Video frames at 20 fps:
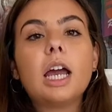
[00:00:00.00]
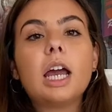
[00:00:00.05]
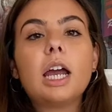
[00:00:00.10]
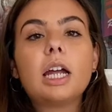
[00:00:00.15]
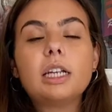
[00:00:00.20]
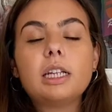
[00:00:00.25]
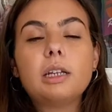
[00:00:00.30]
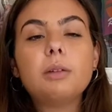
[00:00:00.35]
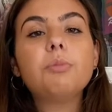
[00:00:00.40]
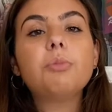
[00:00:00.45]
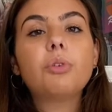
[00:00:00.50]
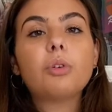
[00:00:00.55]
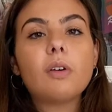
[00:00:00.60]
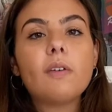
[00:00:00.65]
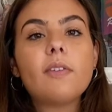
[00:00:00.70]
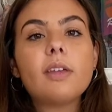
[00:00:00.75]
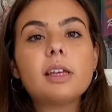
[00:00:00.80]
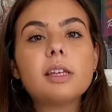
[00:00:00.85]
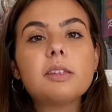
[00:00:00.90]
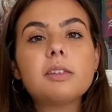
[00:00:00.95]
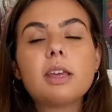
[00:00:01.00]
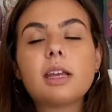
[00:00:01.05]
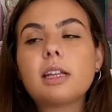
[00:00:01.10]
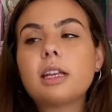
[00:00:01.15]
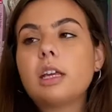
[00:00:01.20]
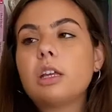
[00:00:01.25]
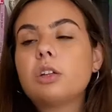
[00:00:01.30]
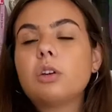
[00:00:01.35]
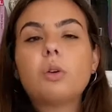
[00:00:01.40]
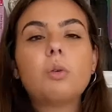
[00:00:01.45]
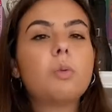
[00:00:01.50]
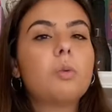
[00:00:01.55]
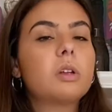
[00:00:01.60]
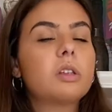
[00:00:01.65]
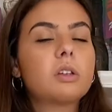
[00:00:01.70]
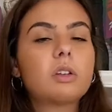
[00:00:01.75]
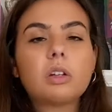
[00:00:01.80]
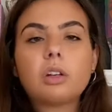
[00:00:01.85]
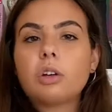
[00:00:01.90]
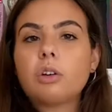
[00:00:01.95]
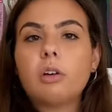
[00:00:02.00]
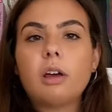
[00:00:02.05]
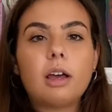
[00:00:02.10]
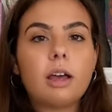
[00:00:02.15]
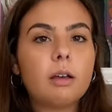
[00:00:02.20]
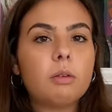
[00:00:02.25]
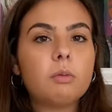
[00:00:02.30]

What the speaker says: I need more of this. I need to know what's gonna go down.